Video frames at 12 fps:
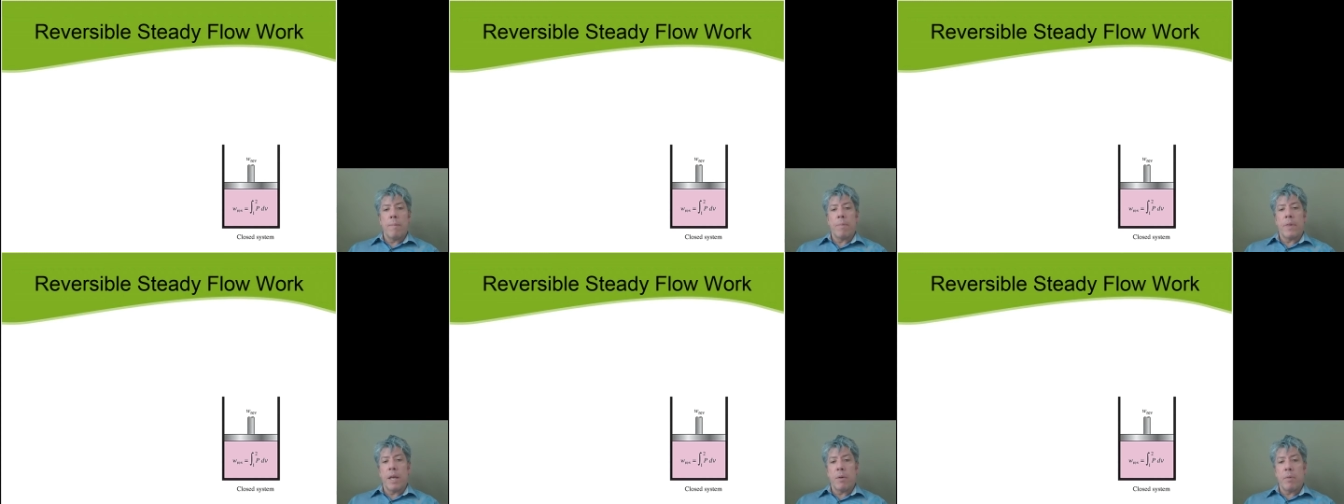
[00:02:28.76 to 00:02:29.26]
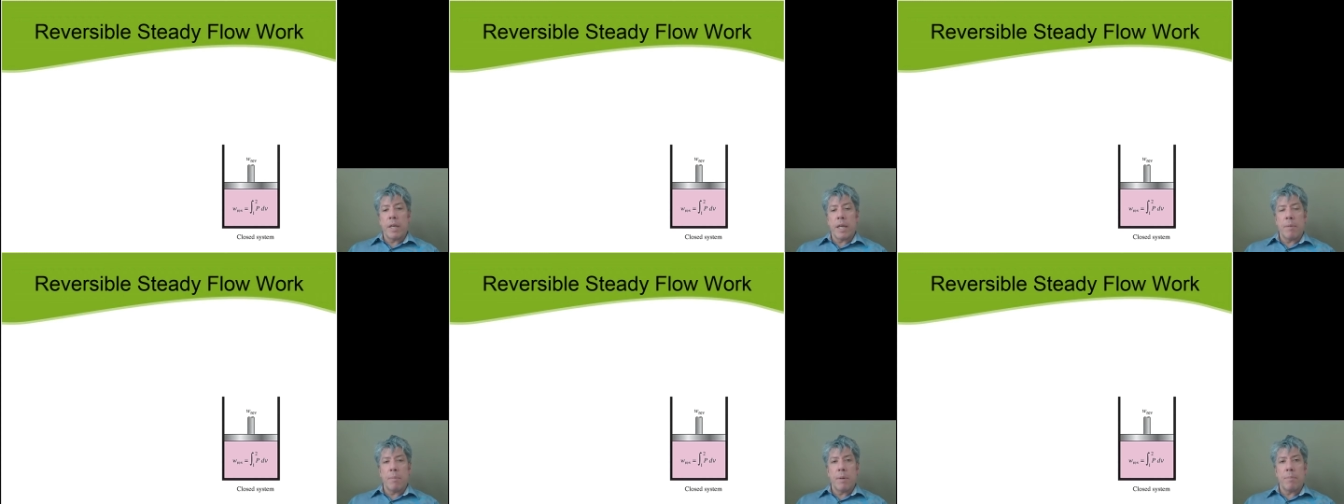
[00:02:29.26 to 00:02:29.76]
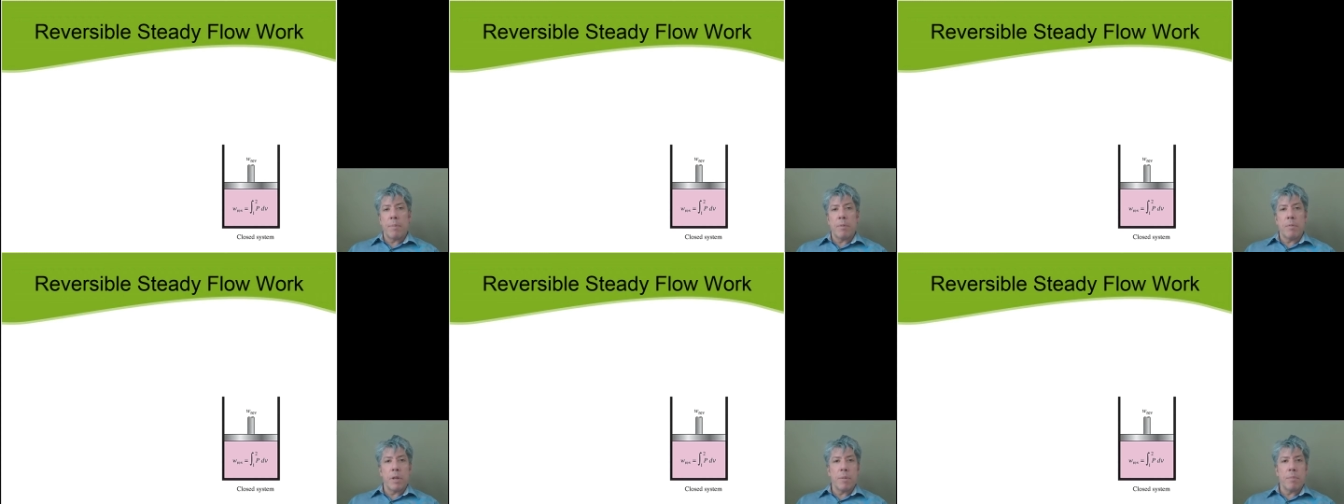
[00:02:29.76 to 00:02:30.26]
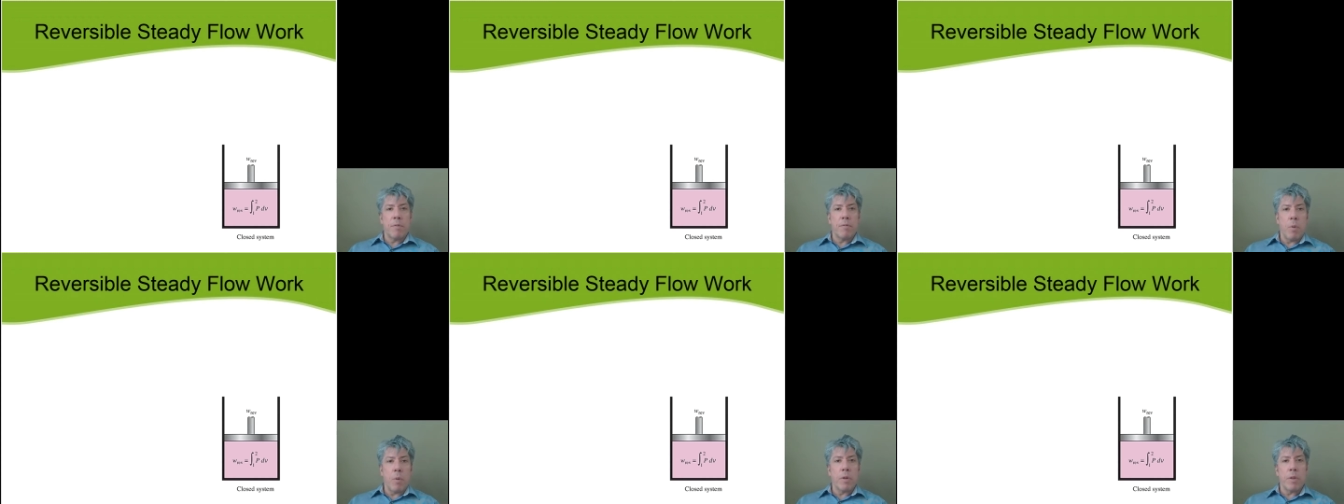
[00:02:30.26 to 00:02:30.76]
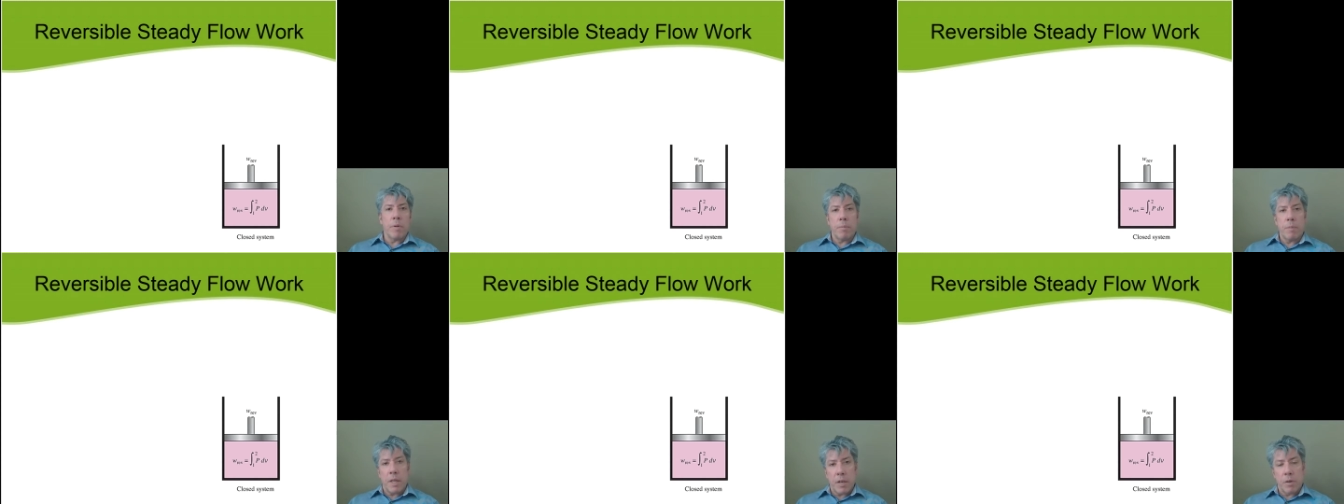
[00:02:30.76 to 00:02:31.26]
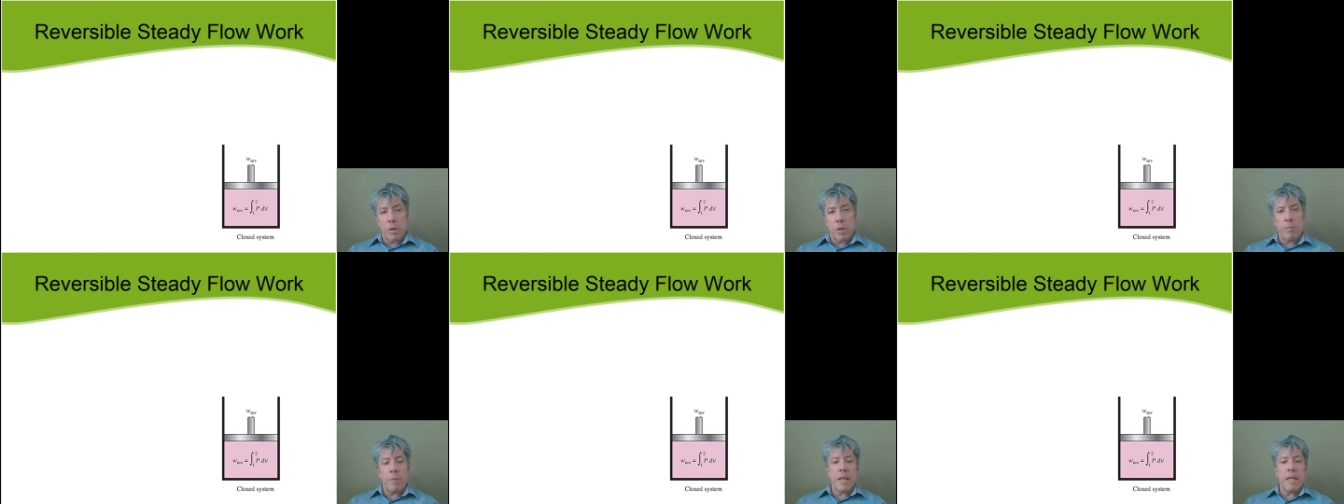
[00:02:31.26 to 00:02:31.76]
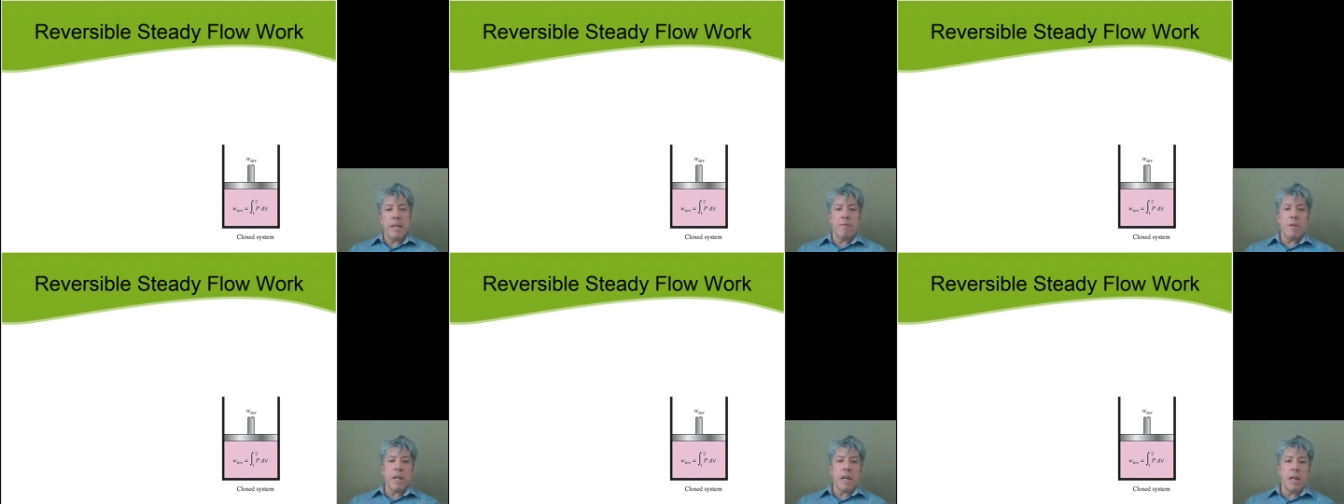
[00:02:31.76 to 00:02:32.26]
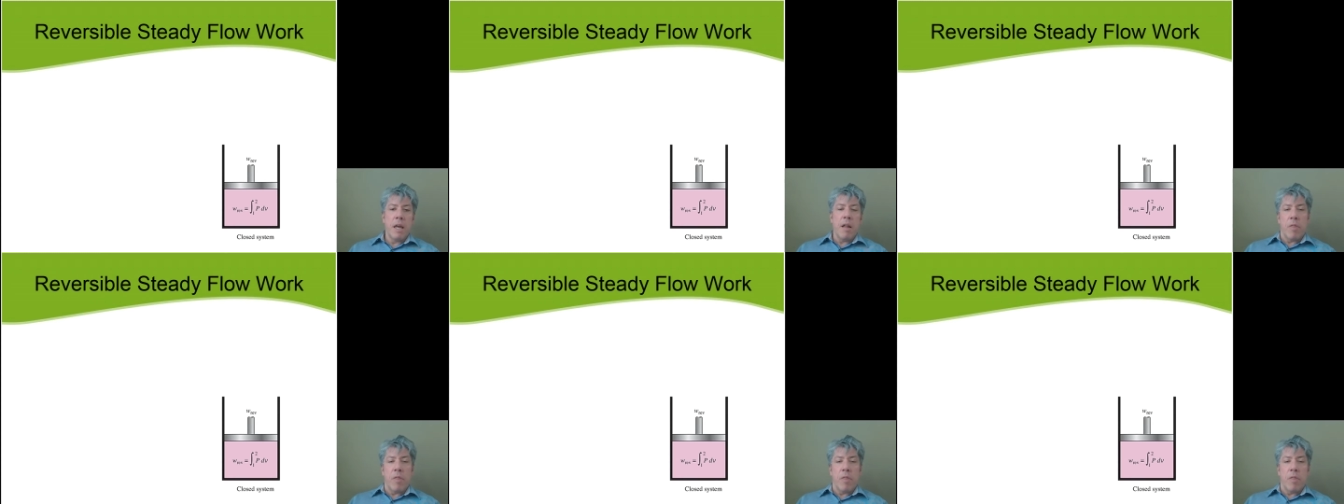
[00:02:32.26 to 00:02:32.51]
that we came up with before, the integral of PDV,